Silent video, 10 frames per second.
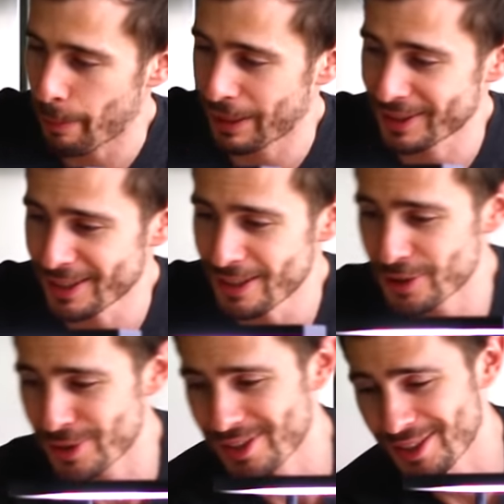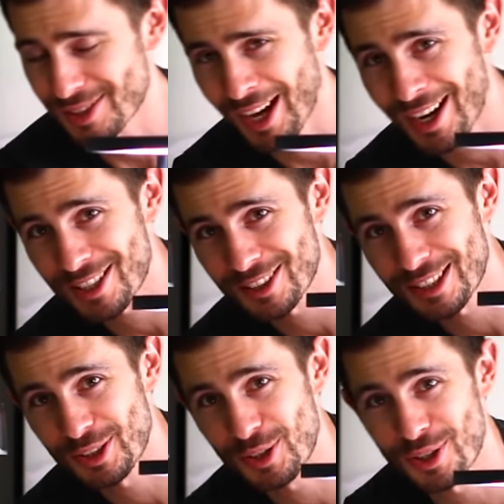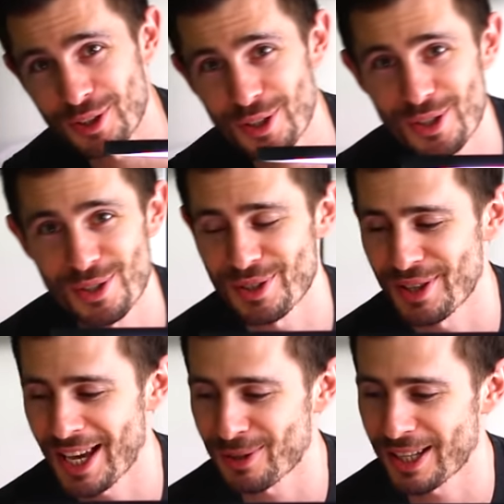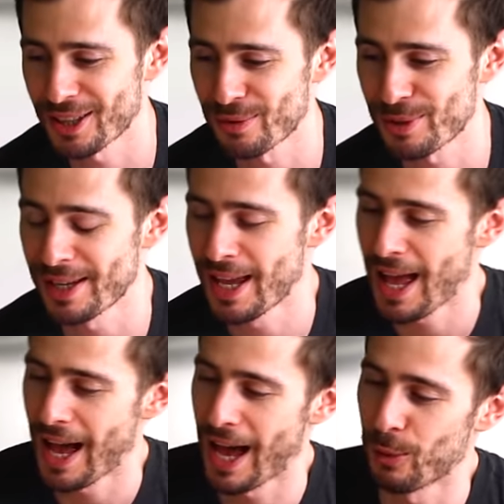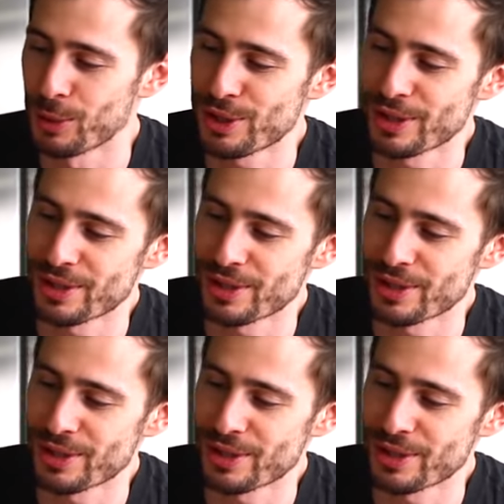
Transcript: But here you see a tiny little new addition to the nano gallery, which